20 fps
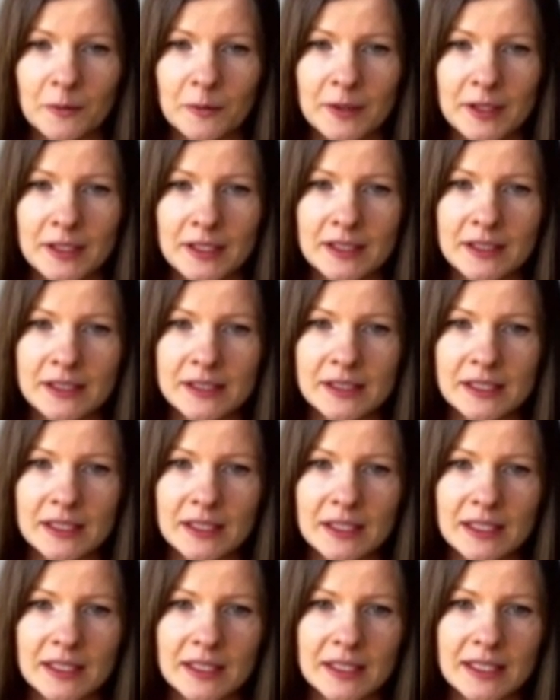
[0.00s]
We
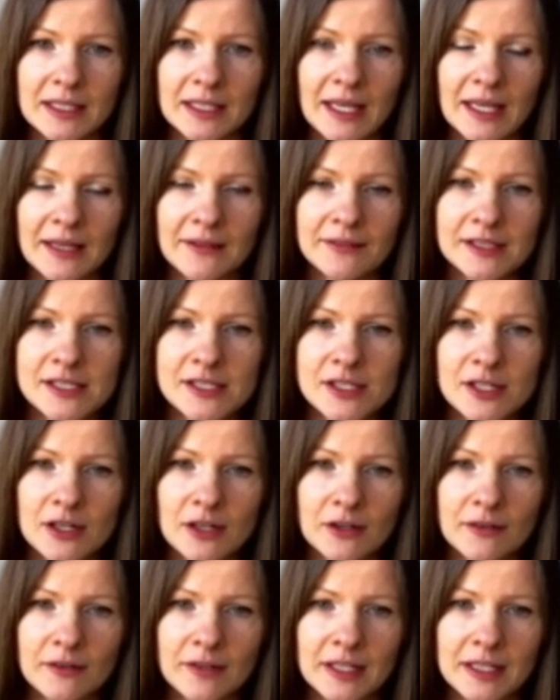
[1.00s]
gave the
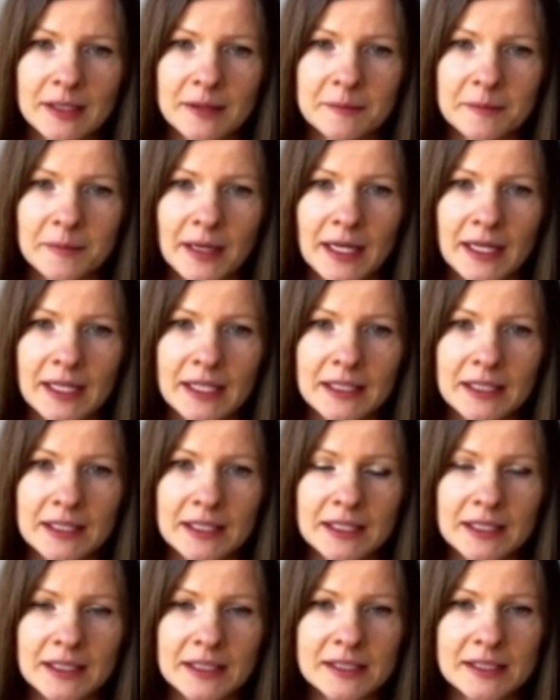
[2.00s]
survey
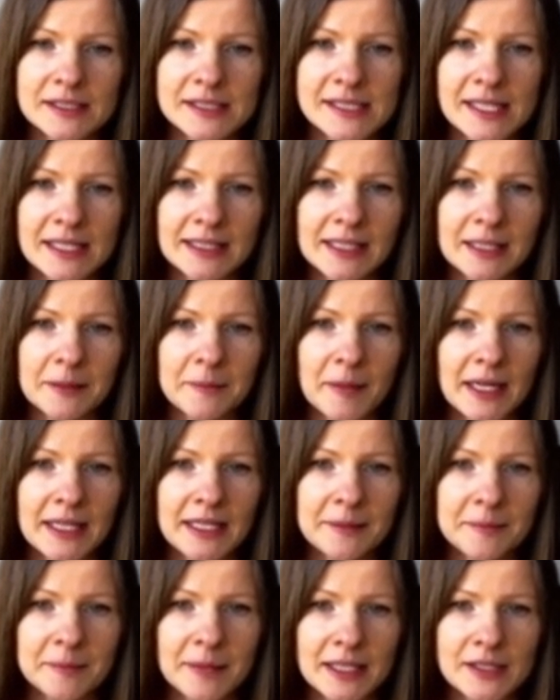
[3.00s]
by sending by
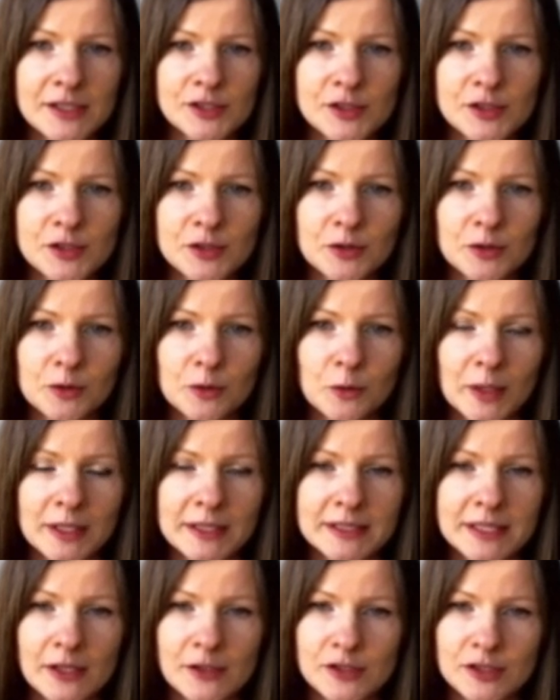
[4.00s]
emails to
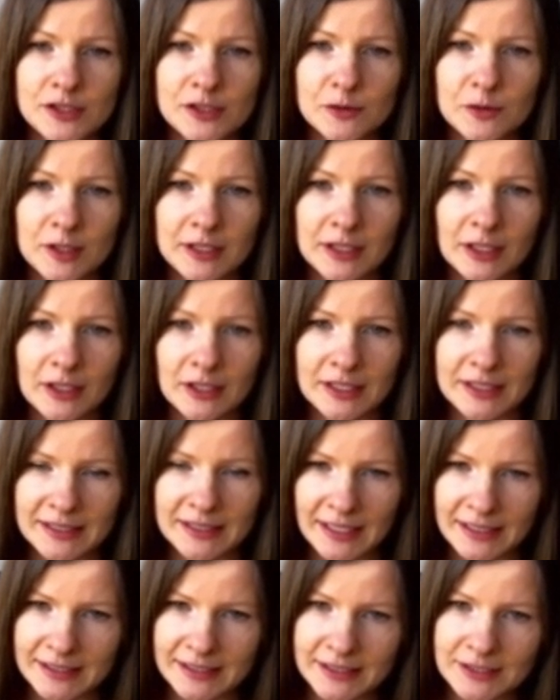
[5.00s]

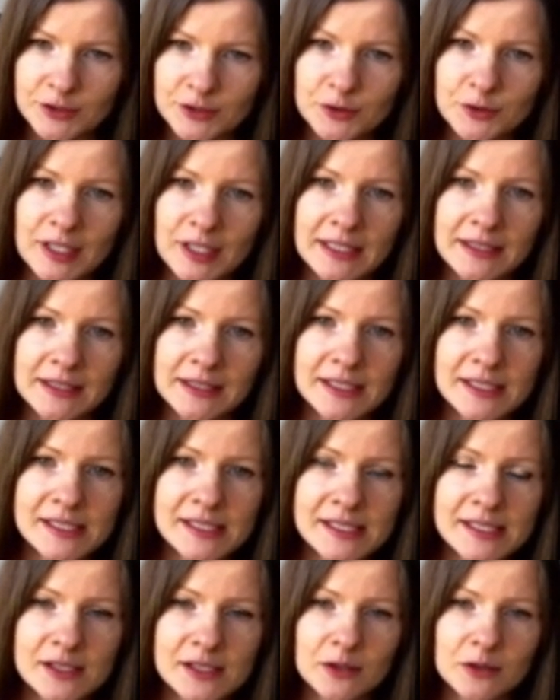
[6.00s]
1,092
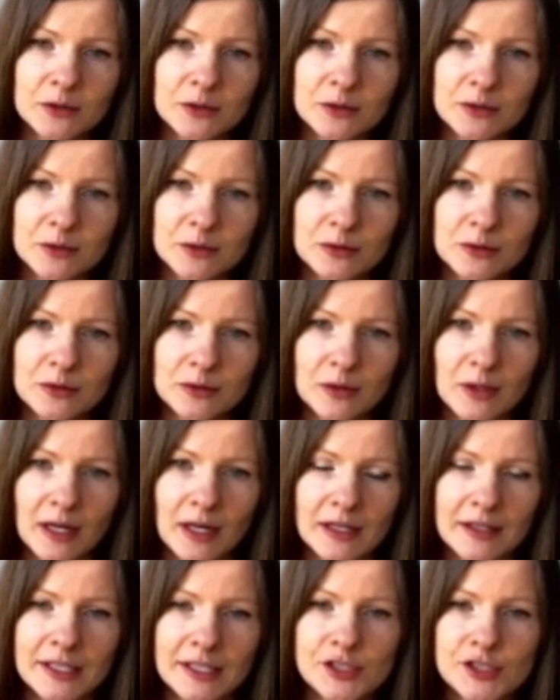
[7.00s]
dentists who
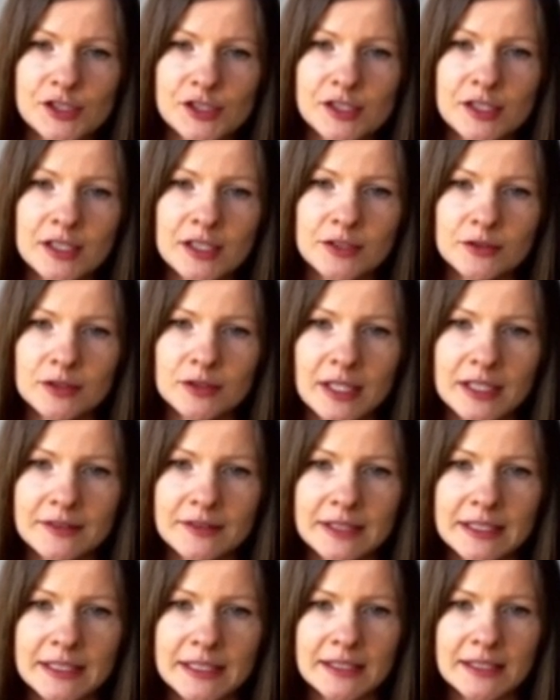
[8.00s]
are registered to
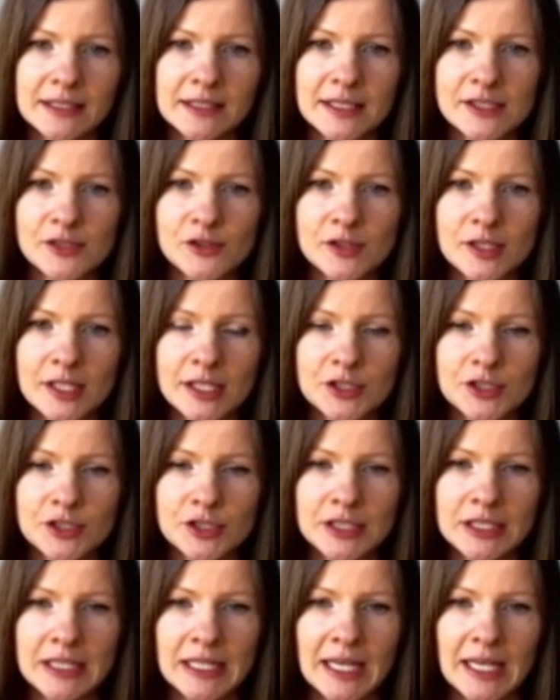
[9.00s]
Latvian Dental
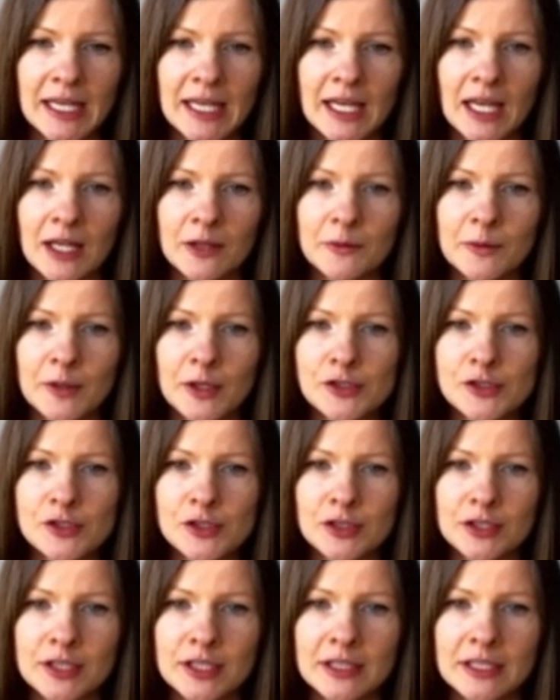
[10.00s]
Association, and we
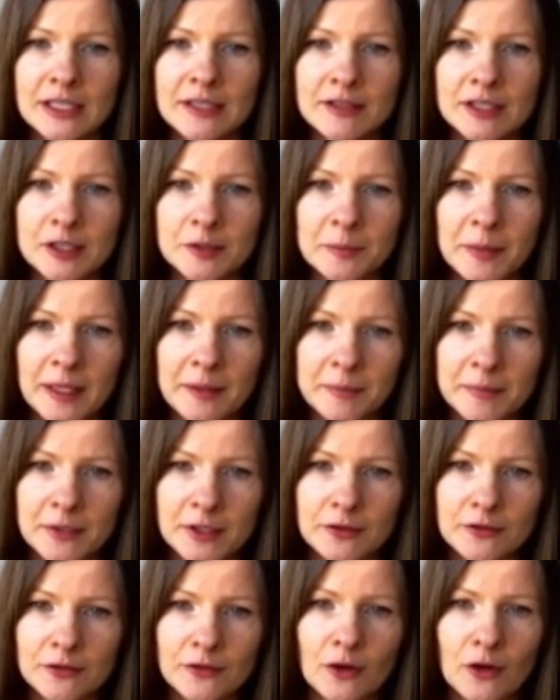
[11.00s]
also delivered
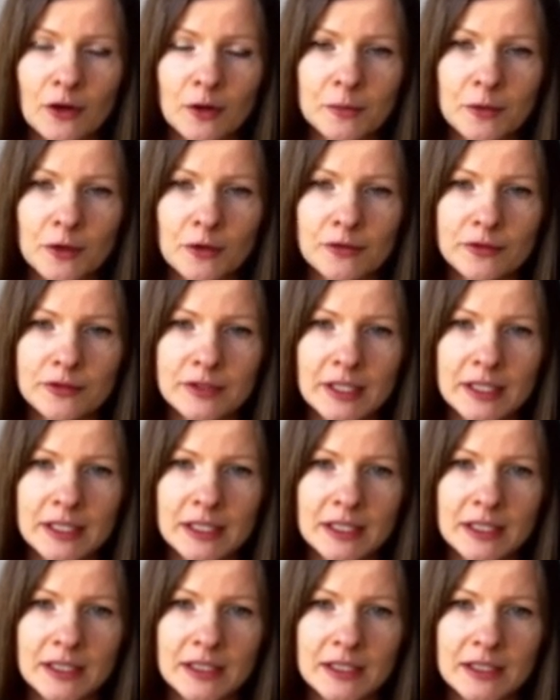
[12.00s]
paper form of
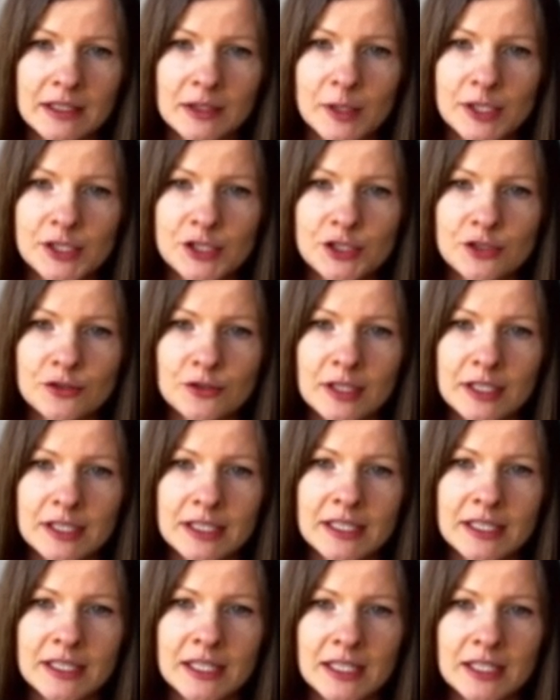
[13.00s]

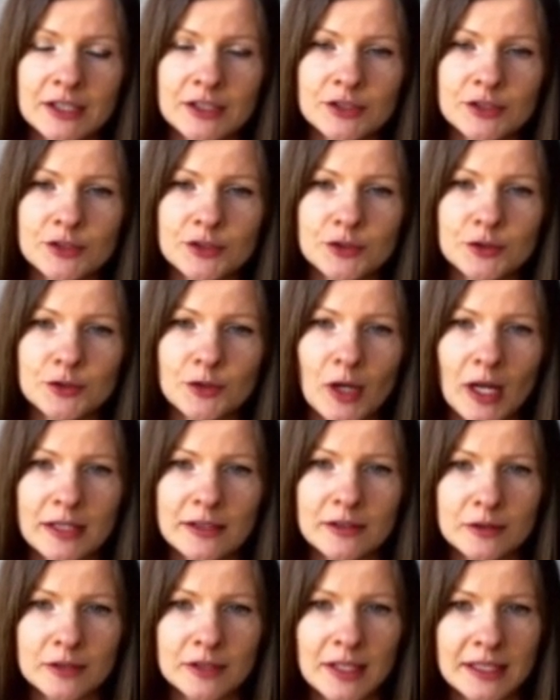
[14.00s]
questionnaire to
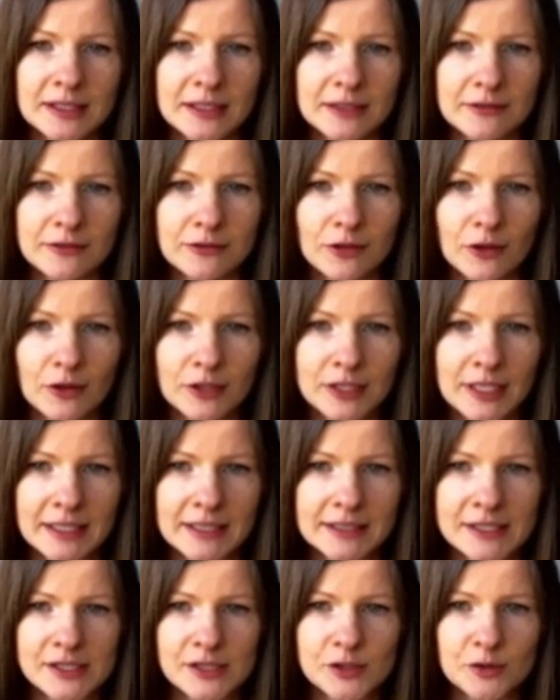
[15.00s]
294
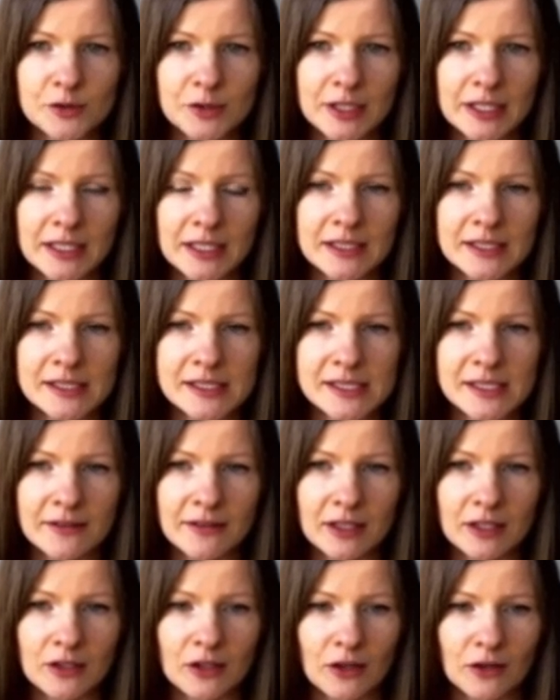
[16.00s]
dentists during
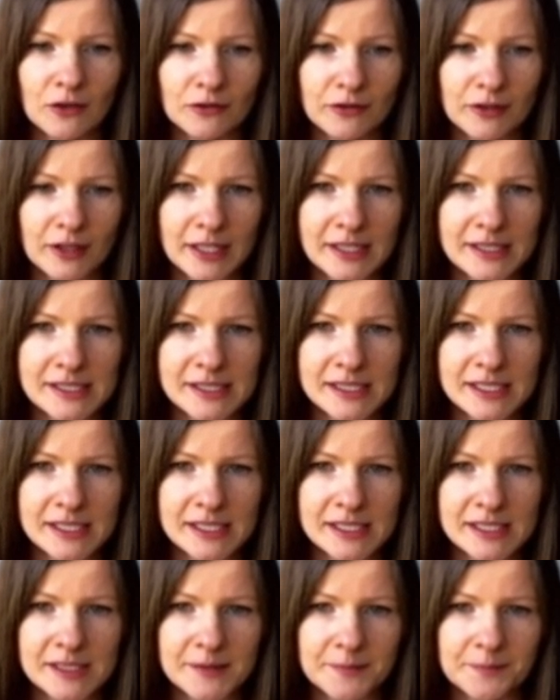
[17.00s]
several
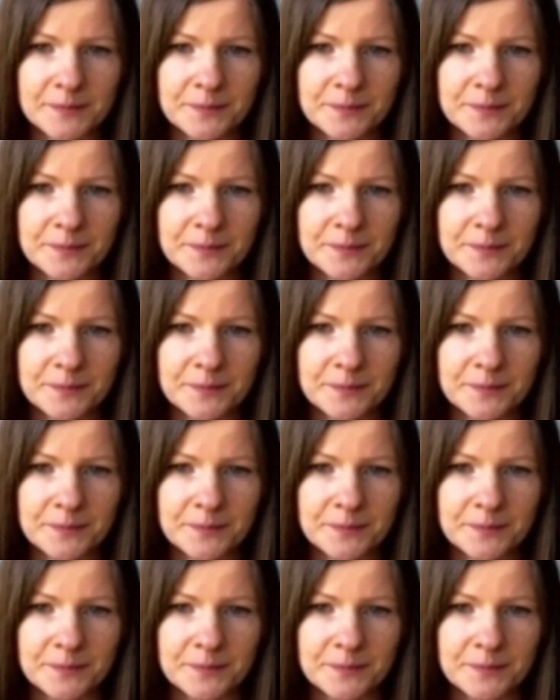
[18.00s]
conferences.